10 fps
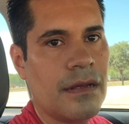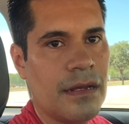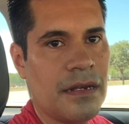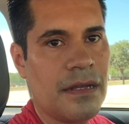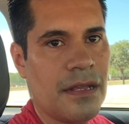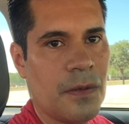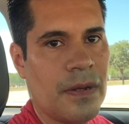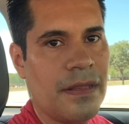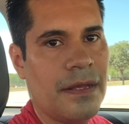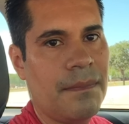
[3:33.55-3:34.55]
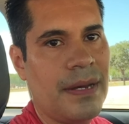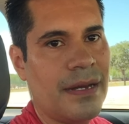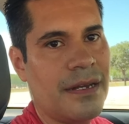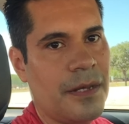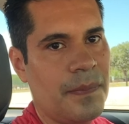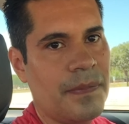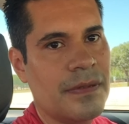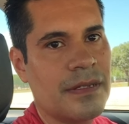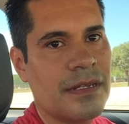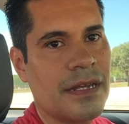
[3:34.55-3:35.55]
another one the backup
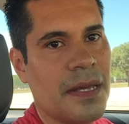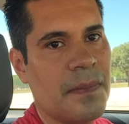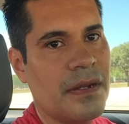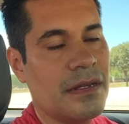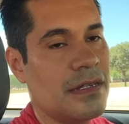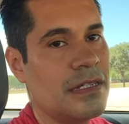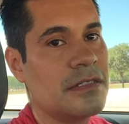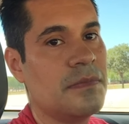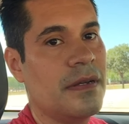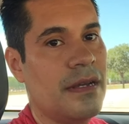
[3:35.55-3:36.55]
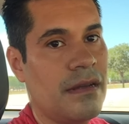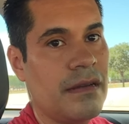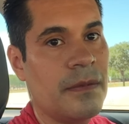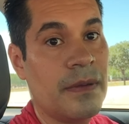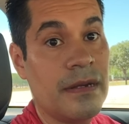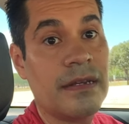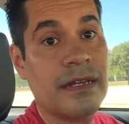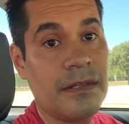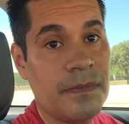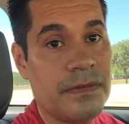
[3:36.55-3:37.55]
camera is very very
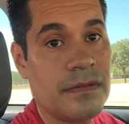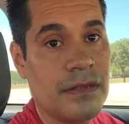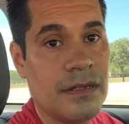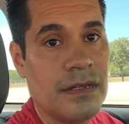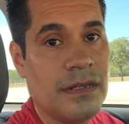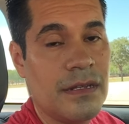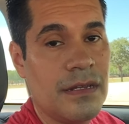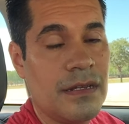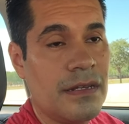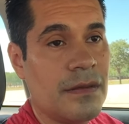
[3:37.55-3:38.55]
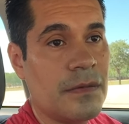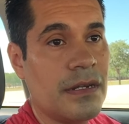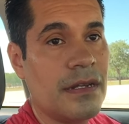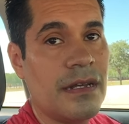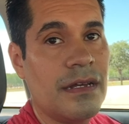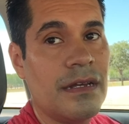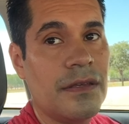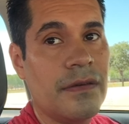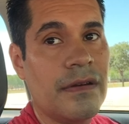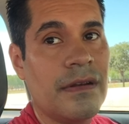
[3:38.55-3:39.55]
helpful when uh,
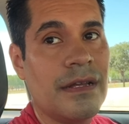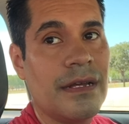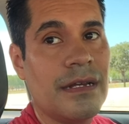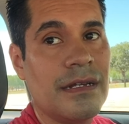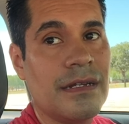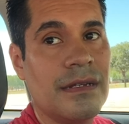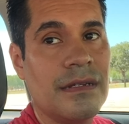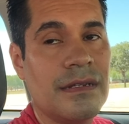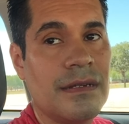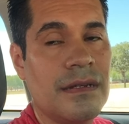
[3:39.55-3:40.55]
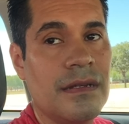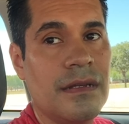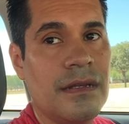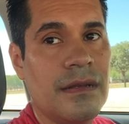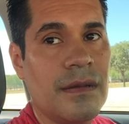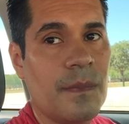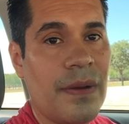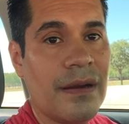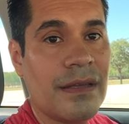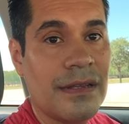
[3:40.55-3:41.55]
you're on a
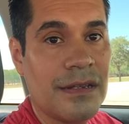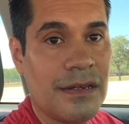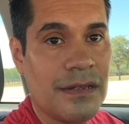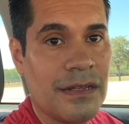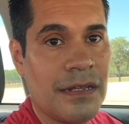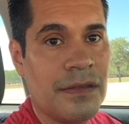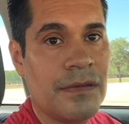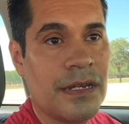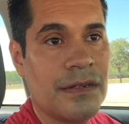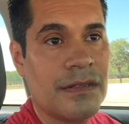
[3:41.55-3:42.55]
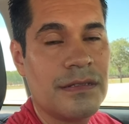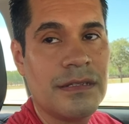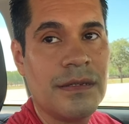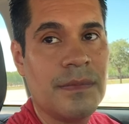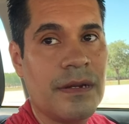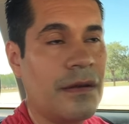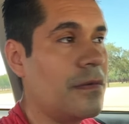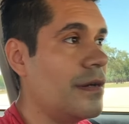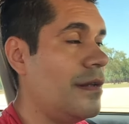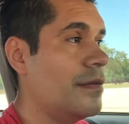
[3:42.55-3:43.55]
parking lot and you cannot see very
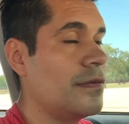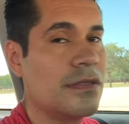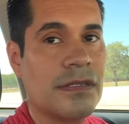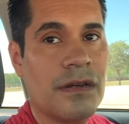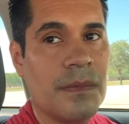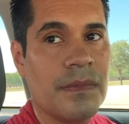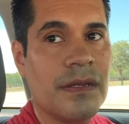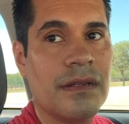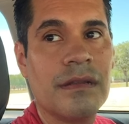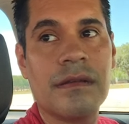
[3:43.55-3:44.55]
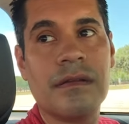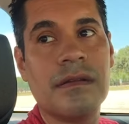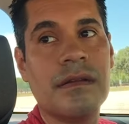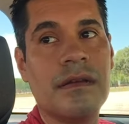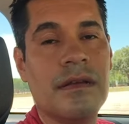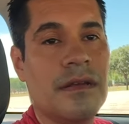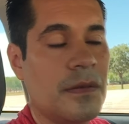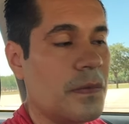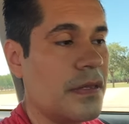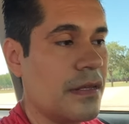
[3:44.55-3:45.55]
well who's coming and
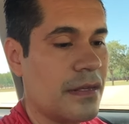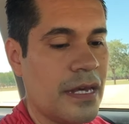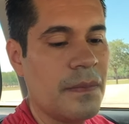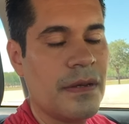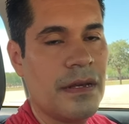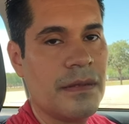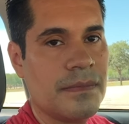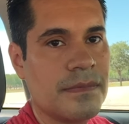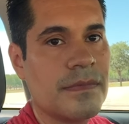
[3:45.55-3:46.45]
with the camera